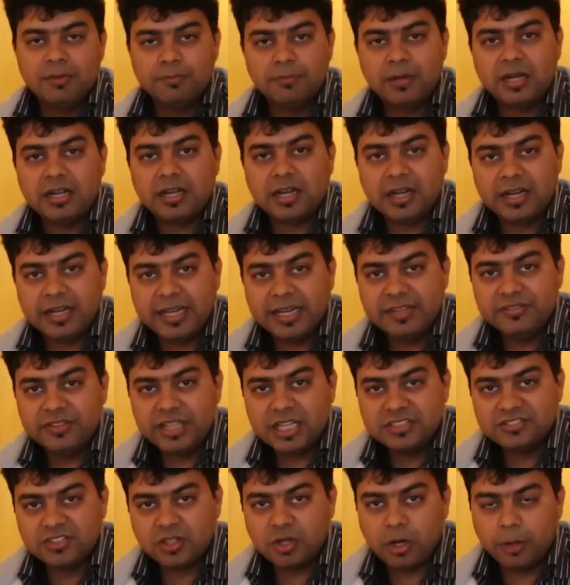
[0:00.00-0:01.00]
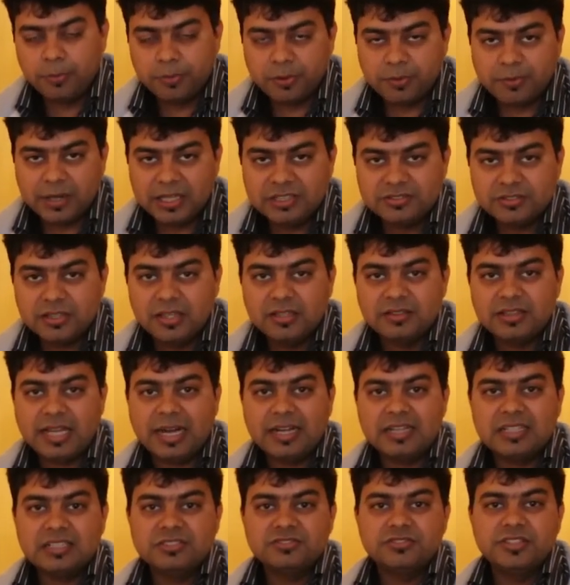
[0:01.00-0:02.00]
but again there is a compromise,
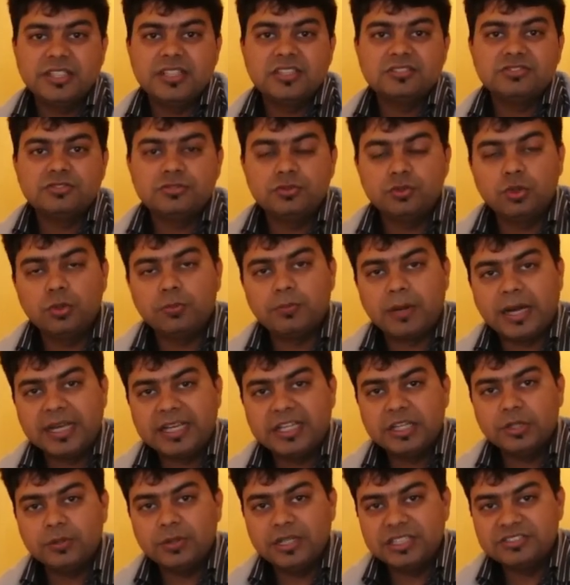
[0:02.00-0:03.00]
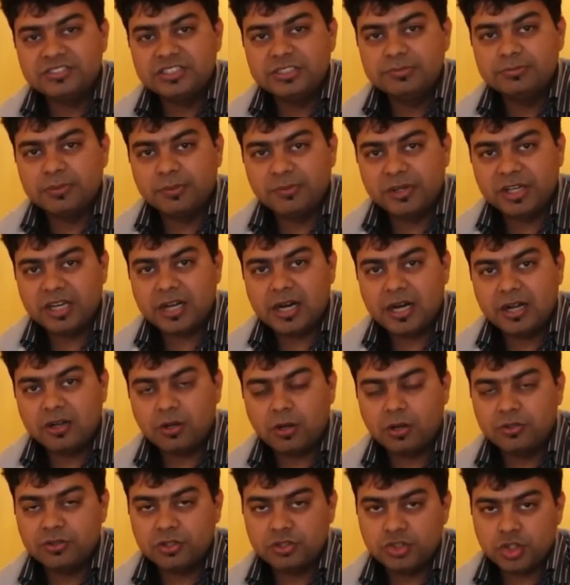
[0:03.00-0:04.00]
that is there is no micro SD memory card
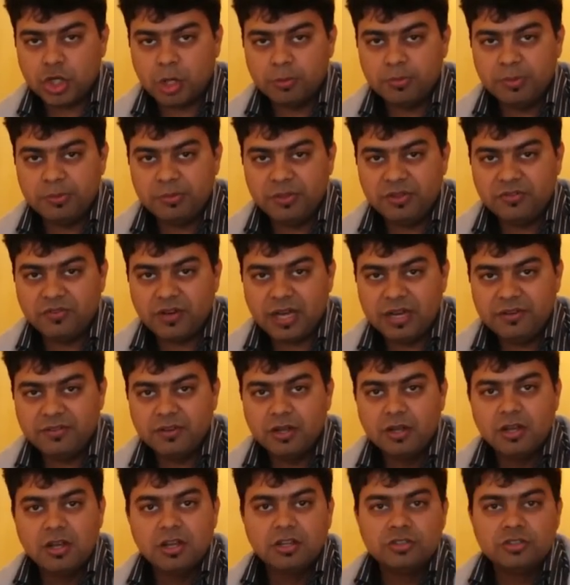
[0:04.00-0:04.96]
on the Xiaomi Mi 5,